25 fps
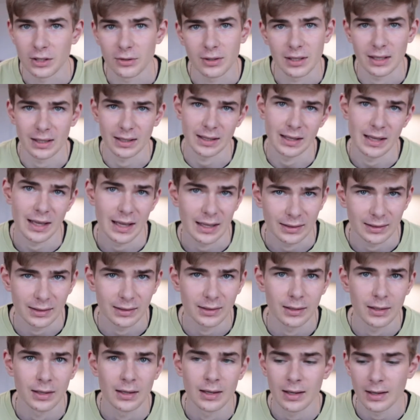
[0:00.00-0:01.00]
you can get
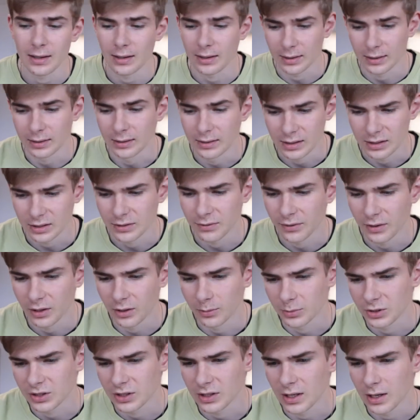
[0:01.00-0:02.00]
in this
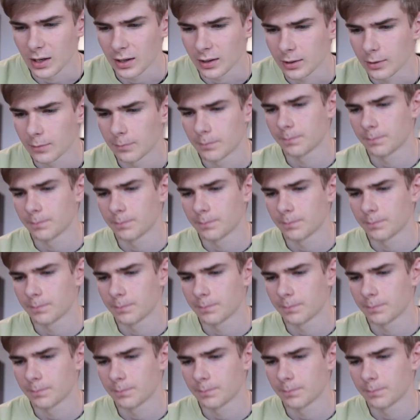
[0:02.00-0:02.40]
film stock.